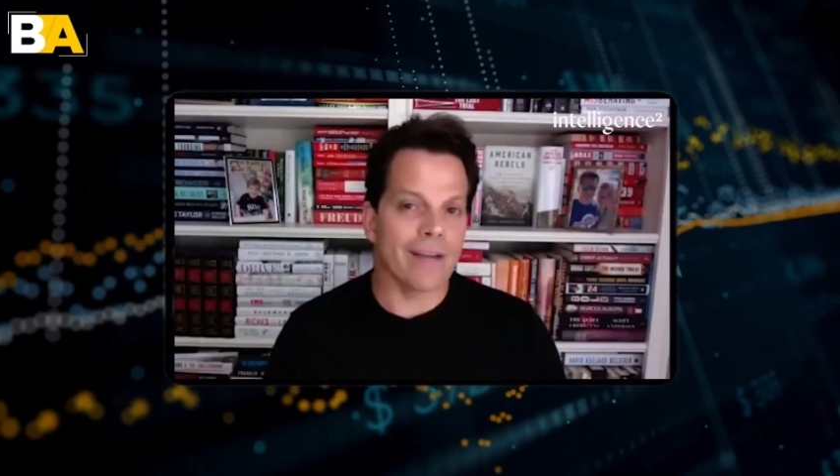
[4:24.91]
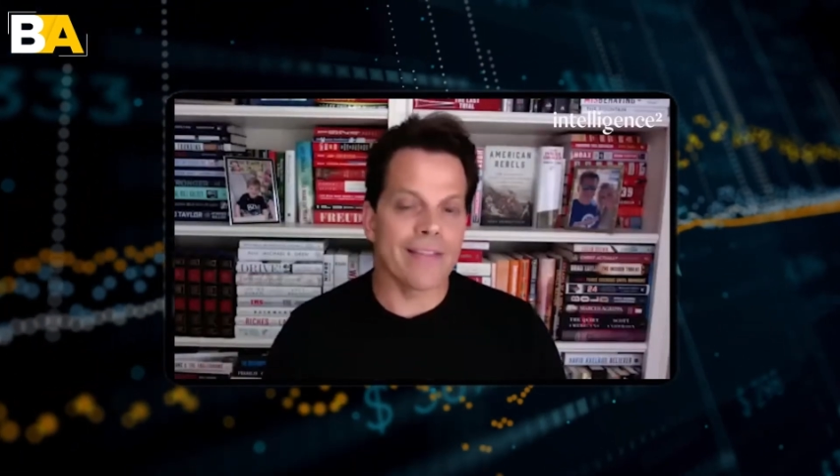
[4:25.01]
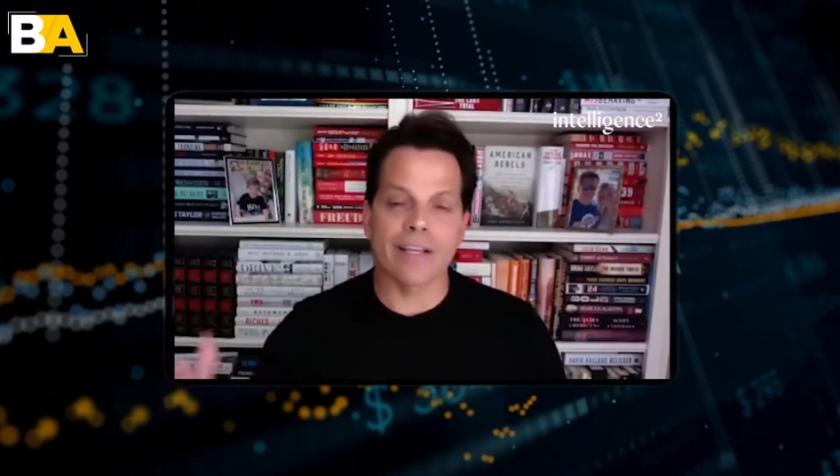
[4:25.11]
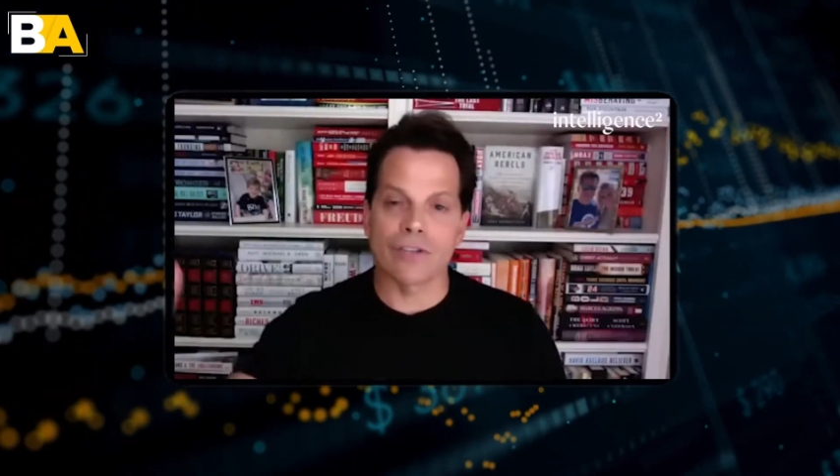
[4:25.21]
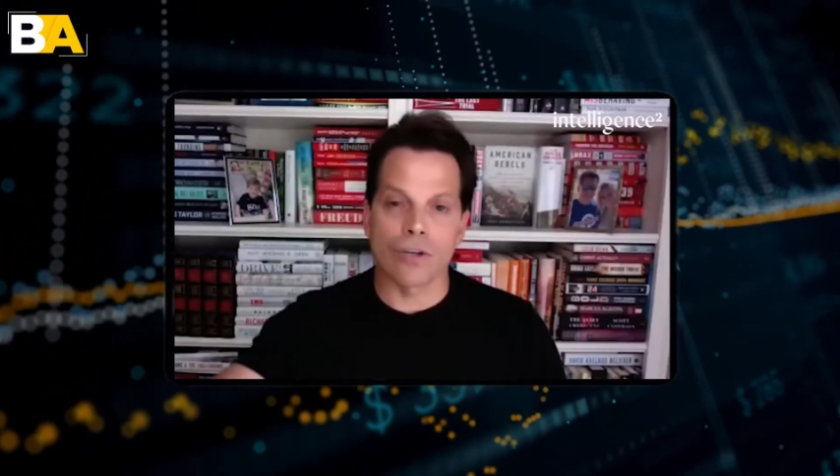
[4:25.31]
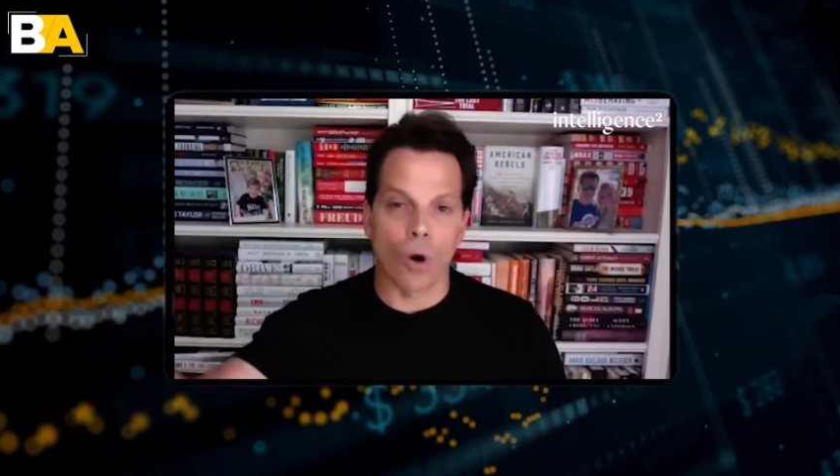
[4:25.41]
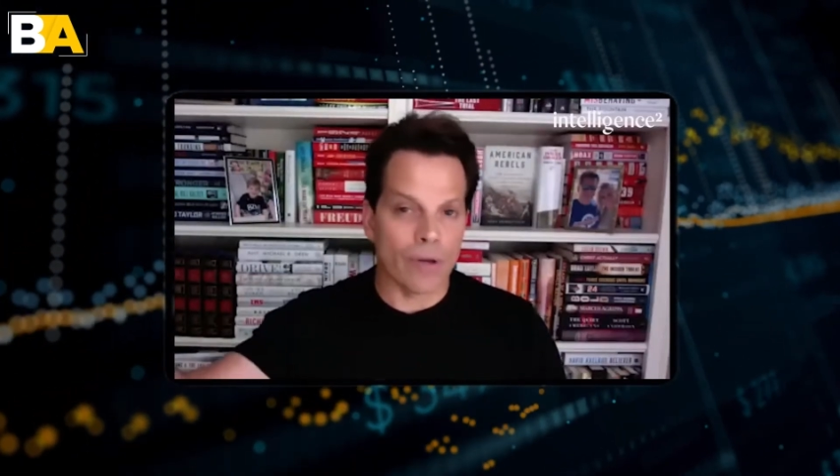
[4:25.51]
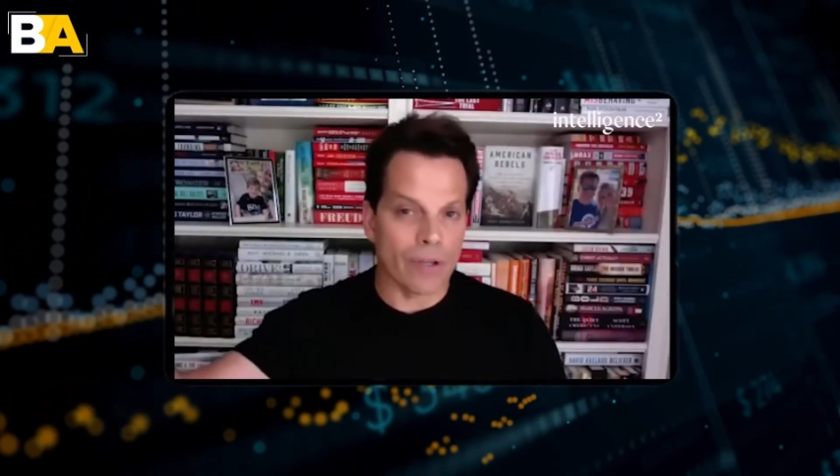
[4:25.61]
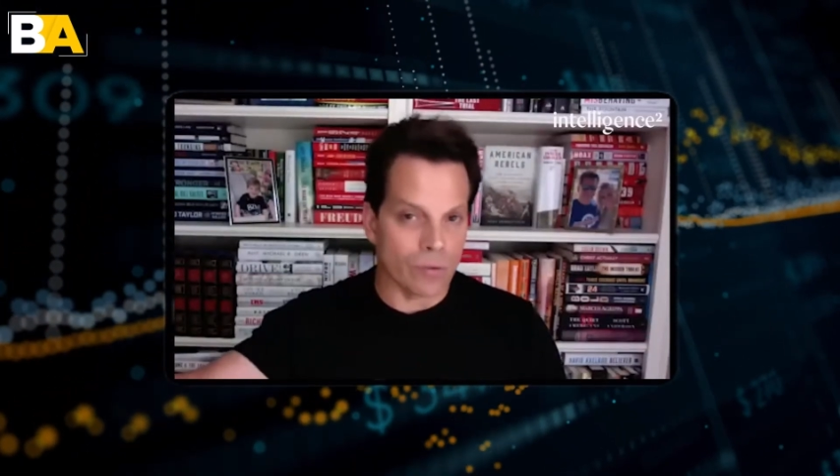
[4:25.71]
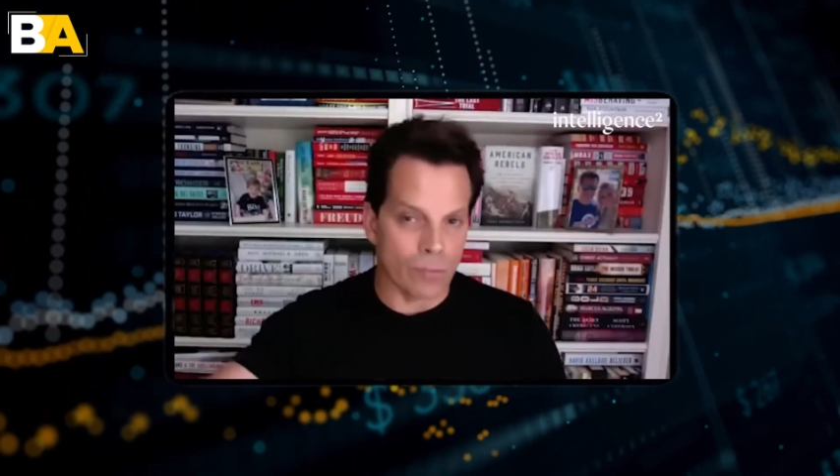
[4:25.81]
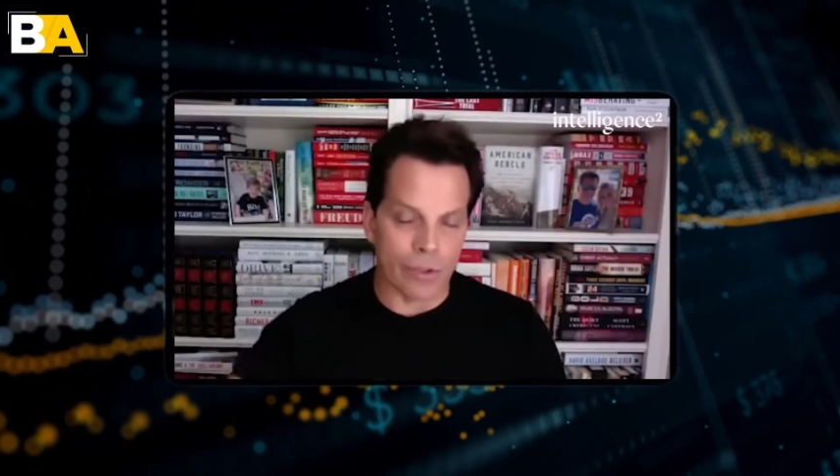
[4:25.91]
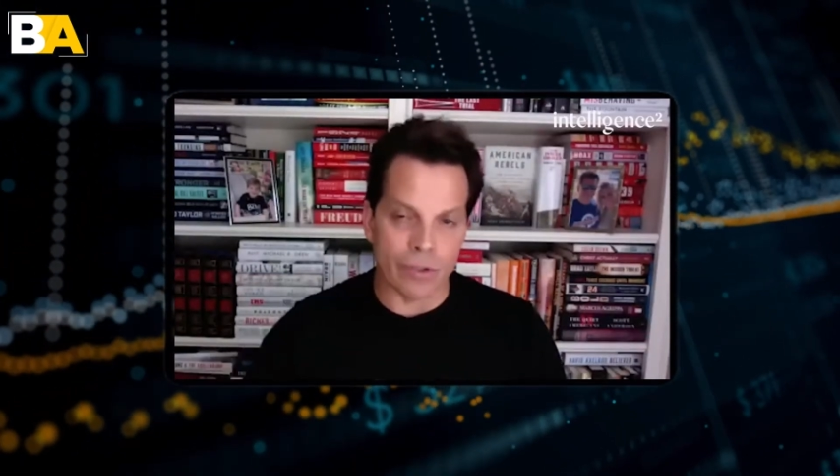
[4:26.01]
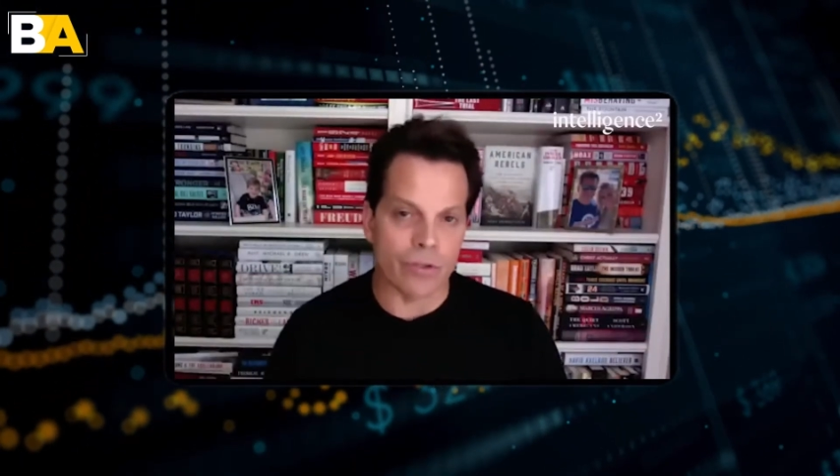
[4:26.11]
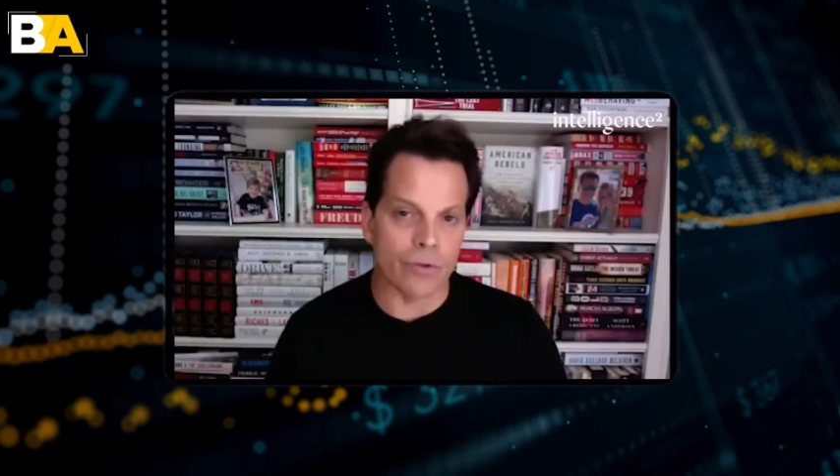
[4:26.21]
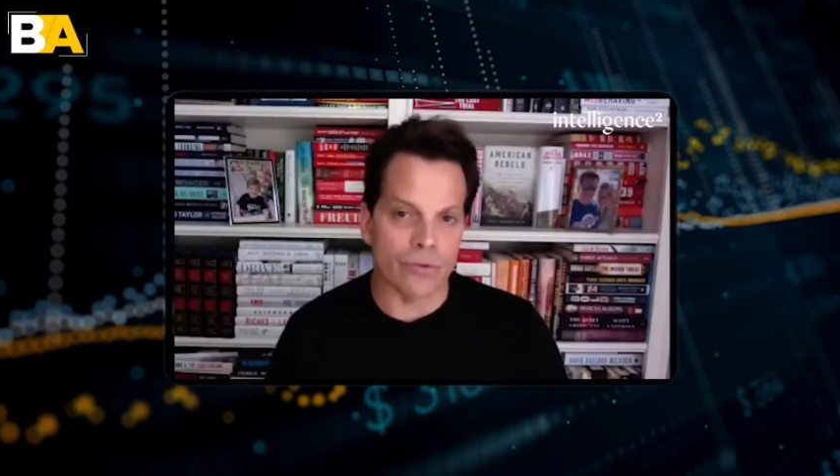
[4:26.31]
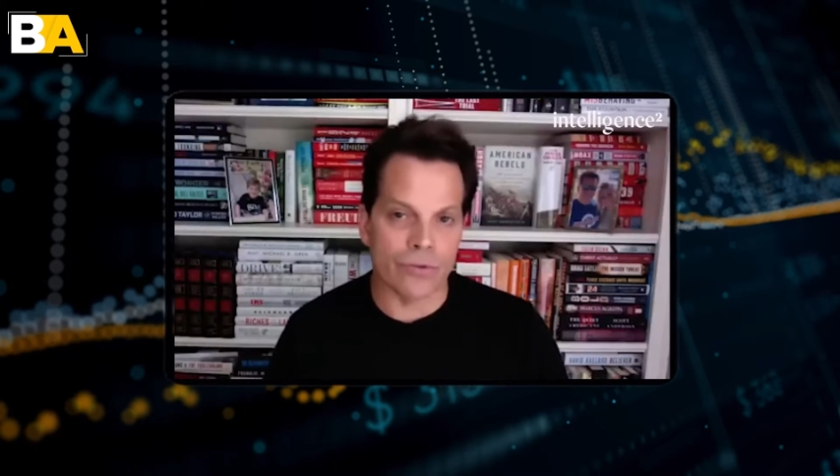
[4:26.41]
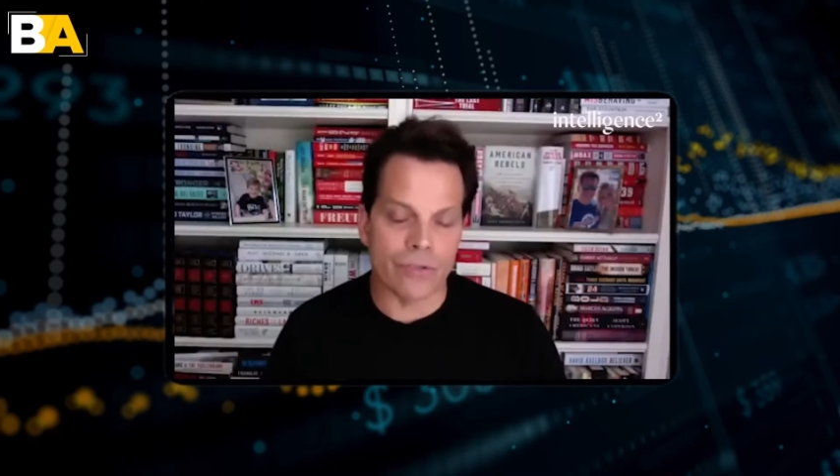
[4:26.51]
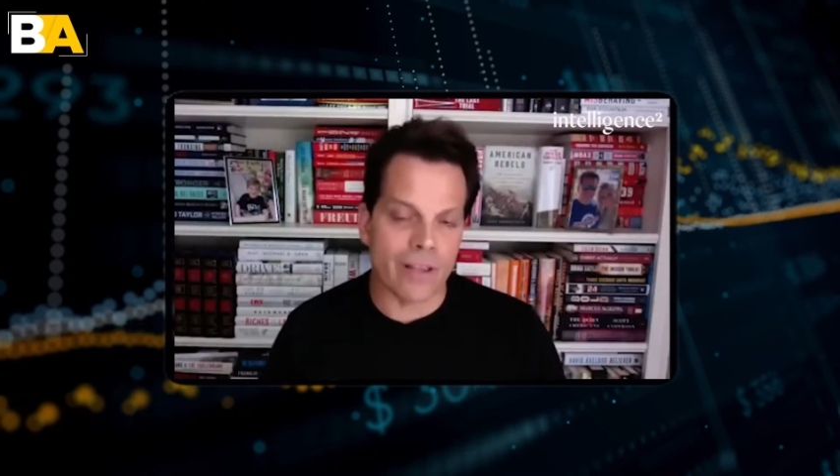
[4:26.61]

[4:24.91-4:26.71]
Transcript: I think it's going to 1 billion users.